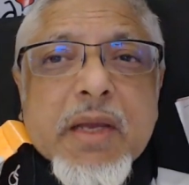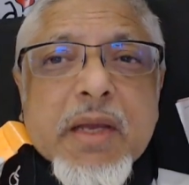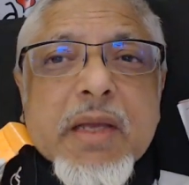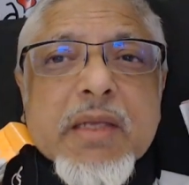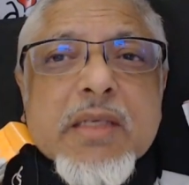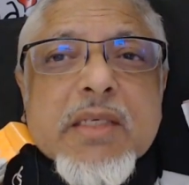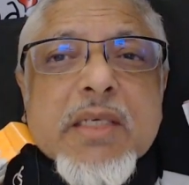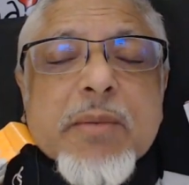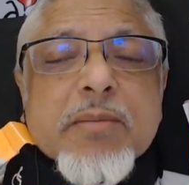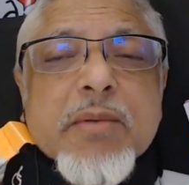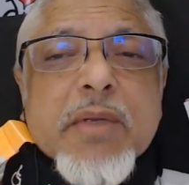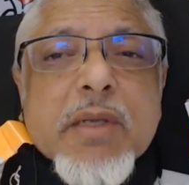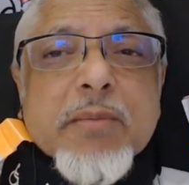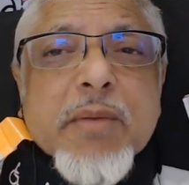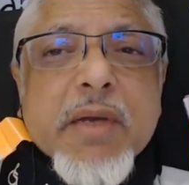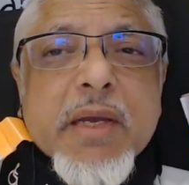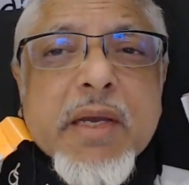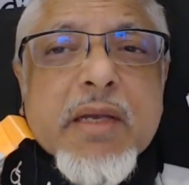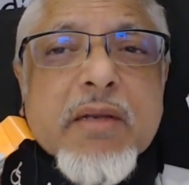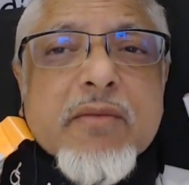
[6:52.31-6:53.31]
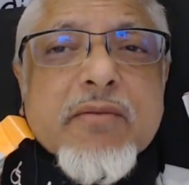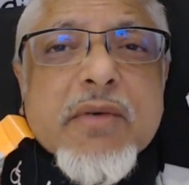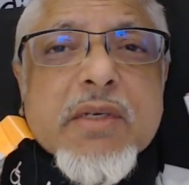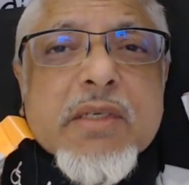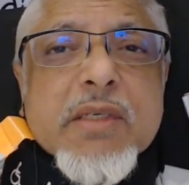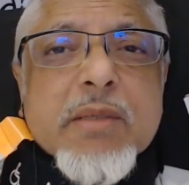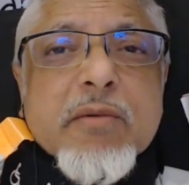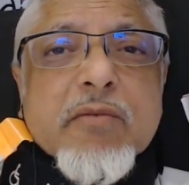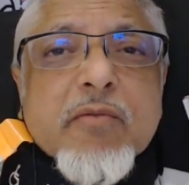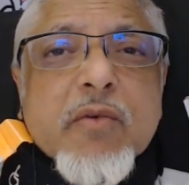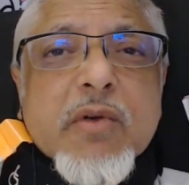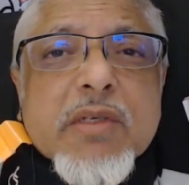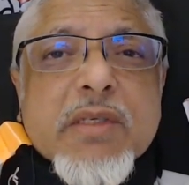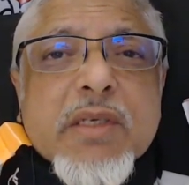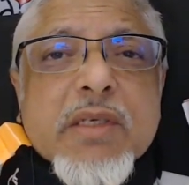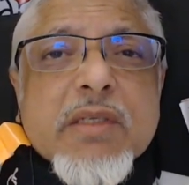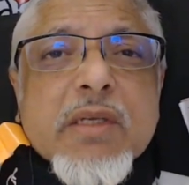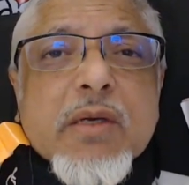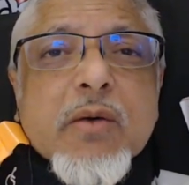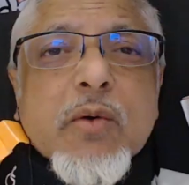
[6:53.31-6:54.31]
In chapter number 8, verse number
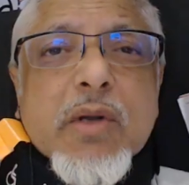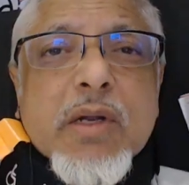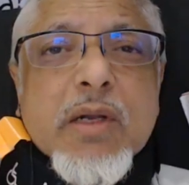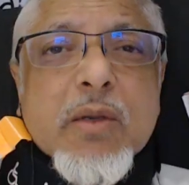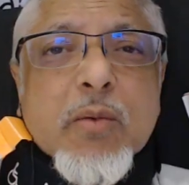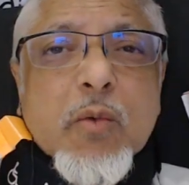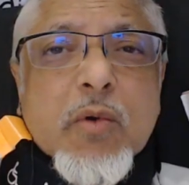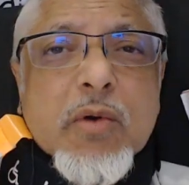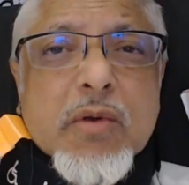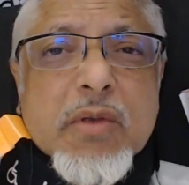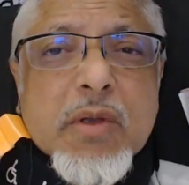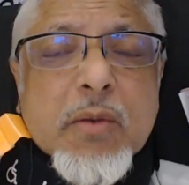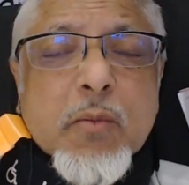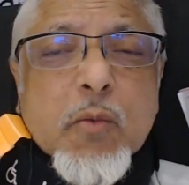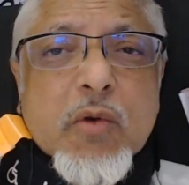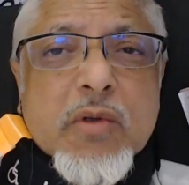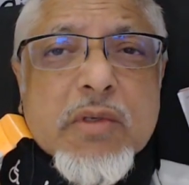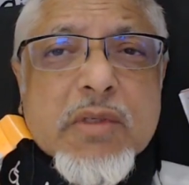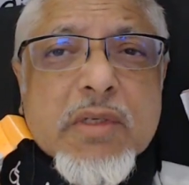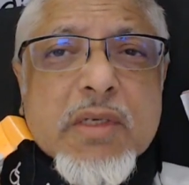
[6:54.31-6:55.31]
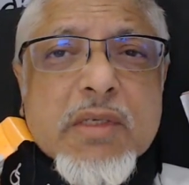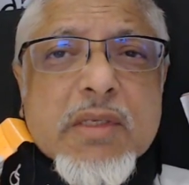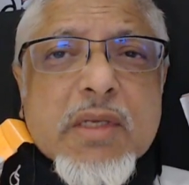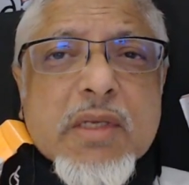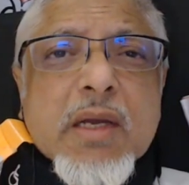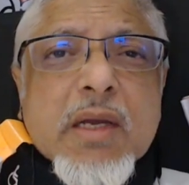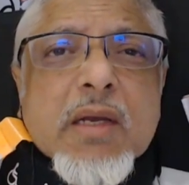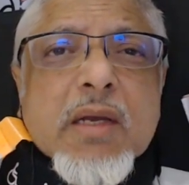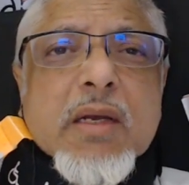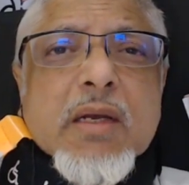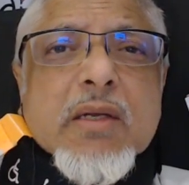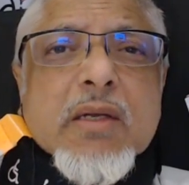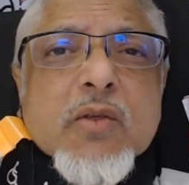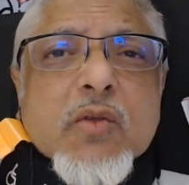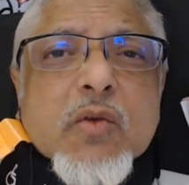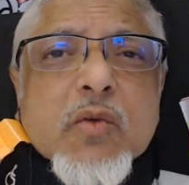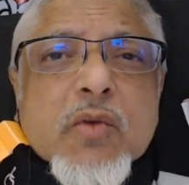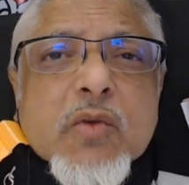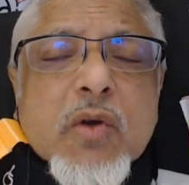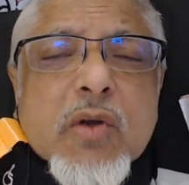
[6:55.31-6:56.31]
46, the Quran warns us,
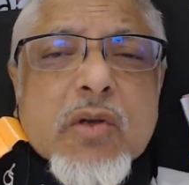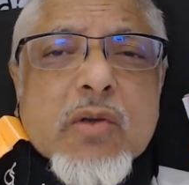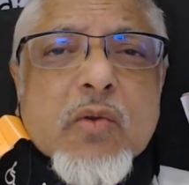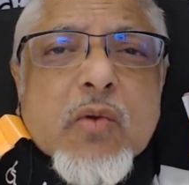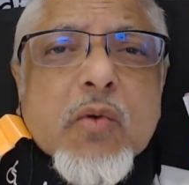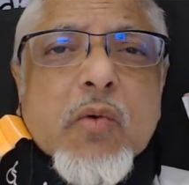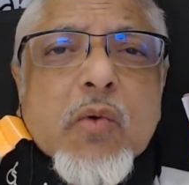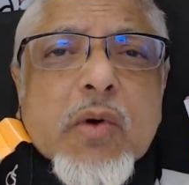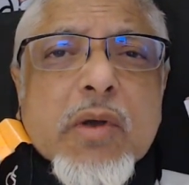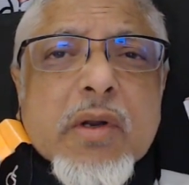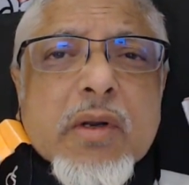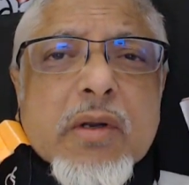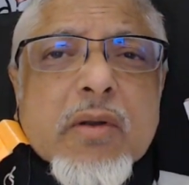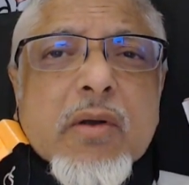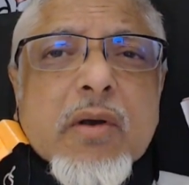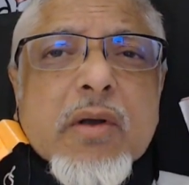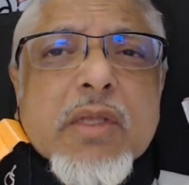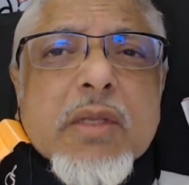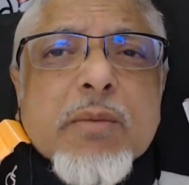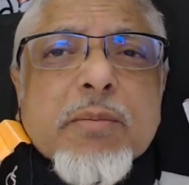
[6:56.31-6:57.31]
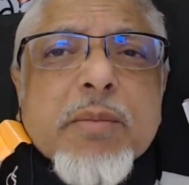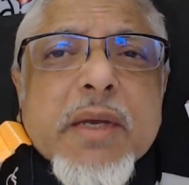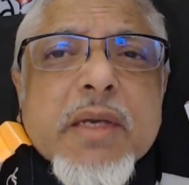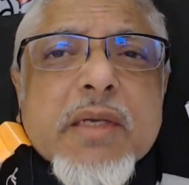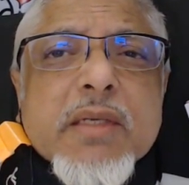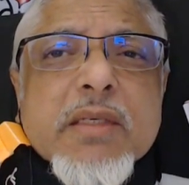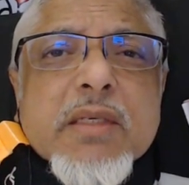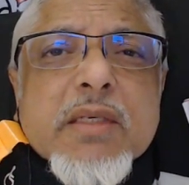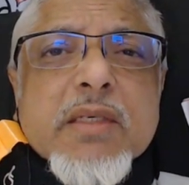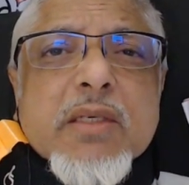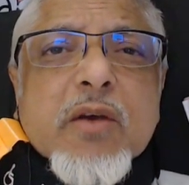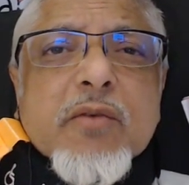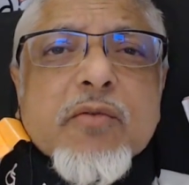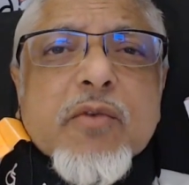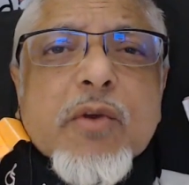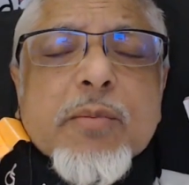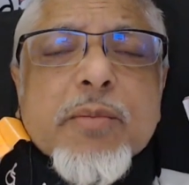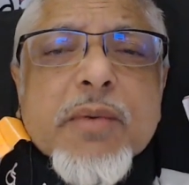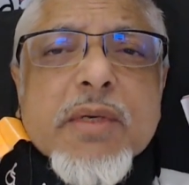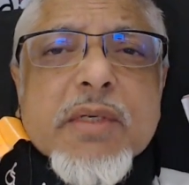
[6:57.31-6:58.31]
do not quarrel on the basis of
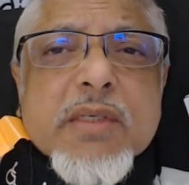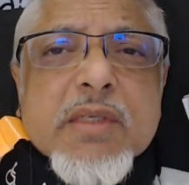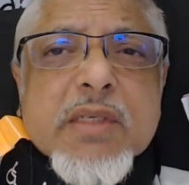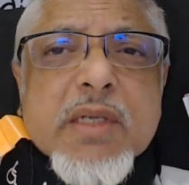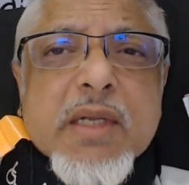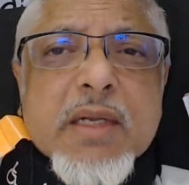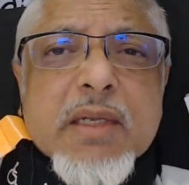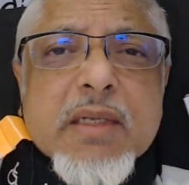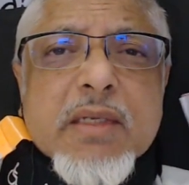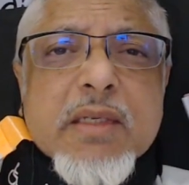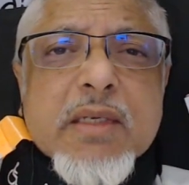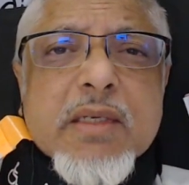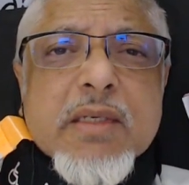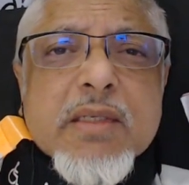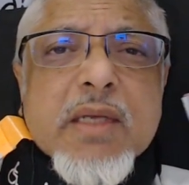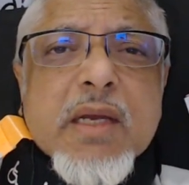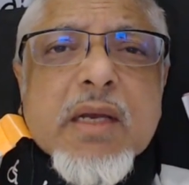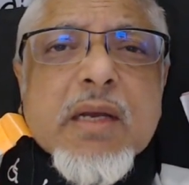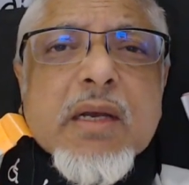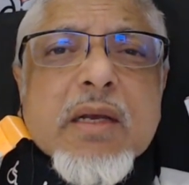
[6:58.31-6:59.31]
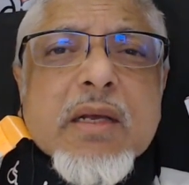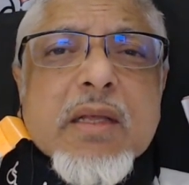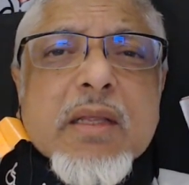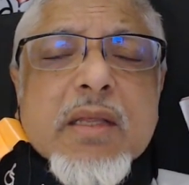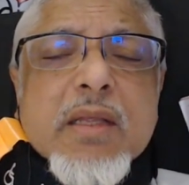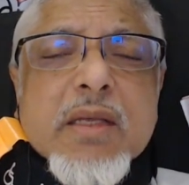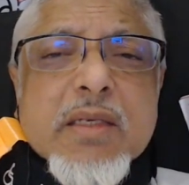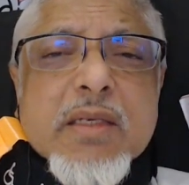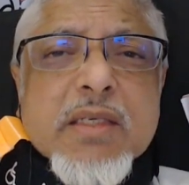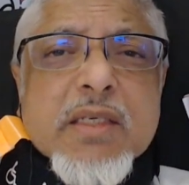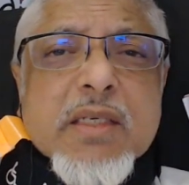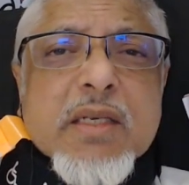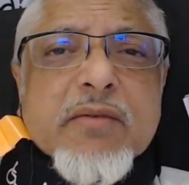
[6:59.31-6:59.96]
your personalities. This